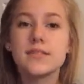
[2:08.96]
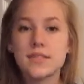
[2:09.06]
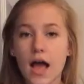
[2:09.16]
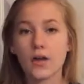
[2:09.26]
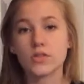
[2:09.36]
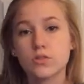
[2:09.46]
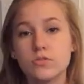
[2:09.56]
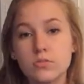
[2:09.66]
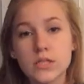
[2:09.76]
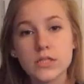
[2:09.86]
is that
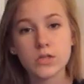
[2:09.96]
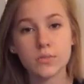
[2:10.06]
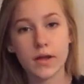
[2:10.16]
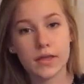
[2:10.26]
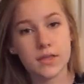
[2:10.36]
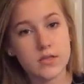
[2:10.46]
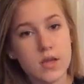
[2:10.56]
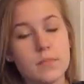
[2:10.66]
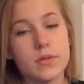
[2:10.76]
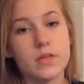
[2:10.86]
winter break is
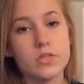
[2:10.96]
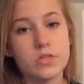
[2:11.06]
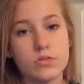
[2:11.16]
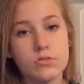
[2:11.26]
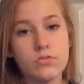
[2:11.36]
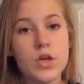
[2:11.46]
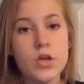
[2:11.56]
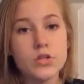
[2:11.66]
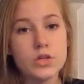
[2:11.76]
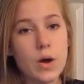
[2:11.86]
coming soon,
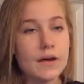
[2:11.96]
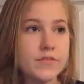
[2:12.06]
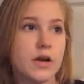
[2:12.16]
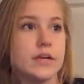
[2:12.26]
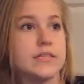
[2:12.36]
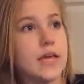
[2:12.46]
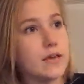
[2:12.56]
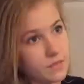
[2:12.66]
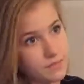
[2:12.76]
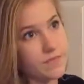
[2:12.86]
so after I
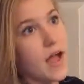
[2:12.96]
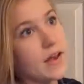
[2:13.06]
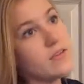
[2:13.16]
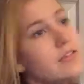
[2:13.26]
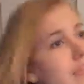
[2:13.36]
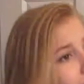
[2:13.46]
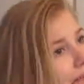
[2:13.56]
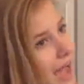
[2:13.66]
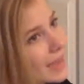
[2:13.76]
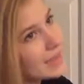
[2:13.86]
take the finals,
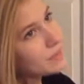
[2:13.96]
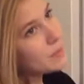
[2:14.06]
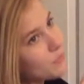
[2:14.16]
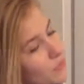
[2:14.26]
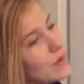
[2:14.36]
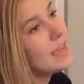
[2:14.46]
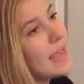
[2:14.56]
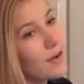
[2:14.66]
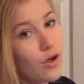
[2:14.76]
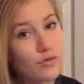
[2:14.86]
I'm gonna be free,
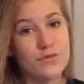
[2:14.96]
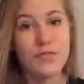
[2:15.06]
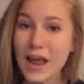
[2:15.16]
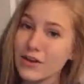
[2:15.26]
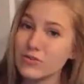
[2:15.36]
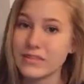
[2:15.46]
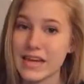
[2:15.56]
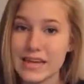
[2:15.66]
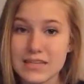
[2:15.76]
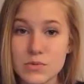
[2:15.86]
and on final
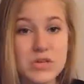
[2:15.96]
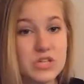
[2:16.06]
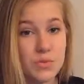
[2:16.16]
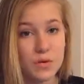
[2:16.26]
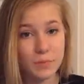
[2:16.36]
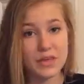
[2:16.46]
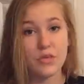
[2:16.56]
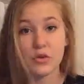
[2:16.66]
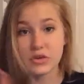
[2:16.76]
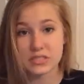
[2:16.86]
days, which will be
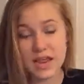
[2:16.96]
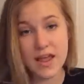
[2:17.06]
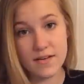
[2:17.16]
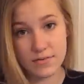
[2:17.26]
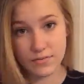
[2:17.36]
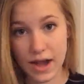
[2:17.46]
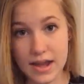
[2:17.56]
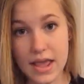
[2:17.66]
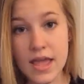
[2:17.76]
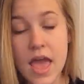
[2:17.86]
Thursday and
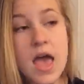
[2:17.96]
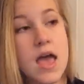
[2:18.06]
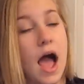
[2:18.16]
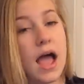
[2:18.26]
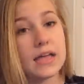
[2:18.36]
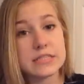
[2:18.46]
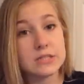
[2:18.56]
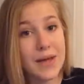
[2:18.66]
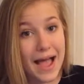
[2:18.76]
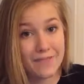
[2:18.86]
Friday, I get
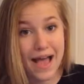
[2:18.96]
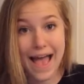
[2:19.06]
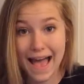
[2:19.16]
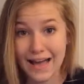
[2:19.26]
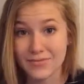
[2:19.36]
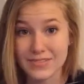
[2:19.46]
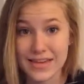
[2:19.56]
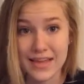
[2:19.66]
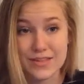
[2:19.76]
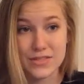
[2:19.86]
to have half
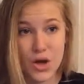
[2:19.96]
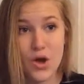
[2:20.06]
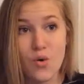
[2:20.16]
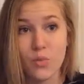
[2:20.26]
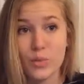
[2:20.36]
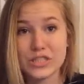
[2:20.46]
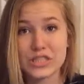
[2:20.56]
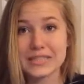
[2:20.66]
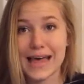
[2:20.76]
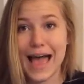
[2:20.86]
days, which
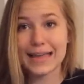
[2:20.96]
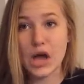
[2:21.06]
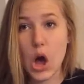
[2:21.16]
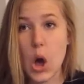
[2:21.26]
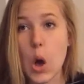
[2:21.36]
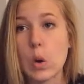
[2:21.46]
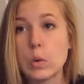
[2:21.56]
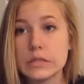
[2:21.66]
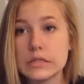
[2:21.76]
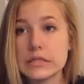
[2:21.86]
is like,
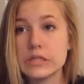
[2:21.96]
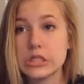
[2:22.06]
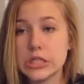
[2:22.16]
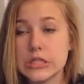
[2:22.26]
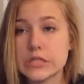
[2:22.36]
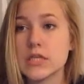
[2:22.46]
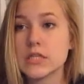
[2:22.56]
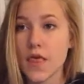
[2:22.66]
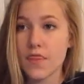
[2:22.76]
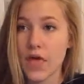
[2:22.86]
holy Jesus,
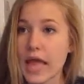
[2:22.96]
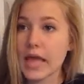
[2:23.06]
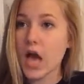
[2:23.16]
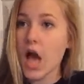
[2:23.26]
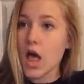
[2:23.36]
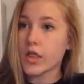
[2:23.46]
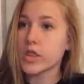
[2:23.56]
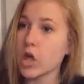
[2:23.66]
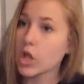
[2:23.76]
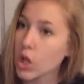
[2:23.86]
thank
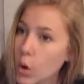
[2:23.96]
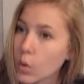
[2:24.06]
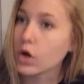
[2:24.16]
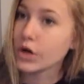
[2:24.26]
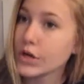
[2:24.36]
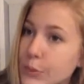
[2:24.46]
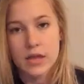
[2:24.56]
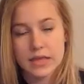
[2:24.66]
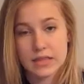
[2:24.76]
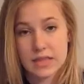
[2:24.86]
the Lord.
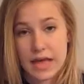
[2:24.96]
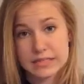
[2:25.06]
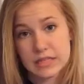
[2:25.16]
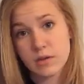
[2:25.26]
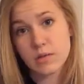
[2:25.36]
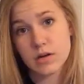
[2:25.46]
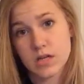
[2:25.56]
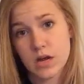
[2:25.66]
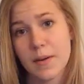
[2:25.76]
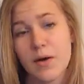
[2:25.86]
Okay, the last thing I want to
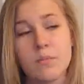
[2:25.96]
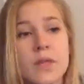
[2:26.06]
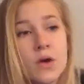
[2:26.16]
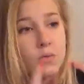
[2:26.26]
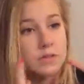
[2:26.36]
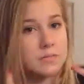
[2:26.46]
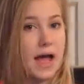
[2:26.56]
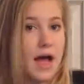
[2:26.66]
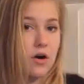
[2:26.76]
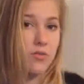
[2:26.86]
talk about was my
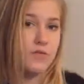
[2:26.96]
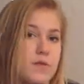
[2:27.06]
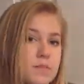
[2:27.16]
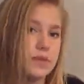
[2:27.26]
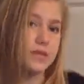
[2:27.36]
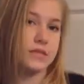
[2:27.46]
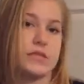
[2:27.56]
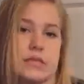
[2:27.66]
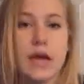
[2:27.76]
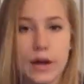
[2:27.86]
outfit, because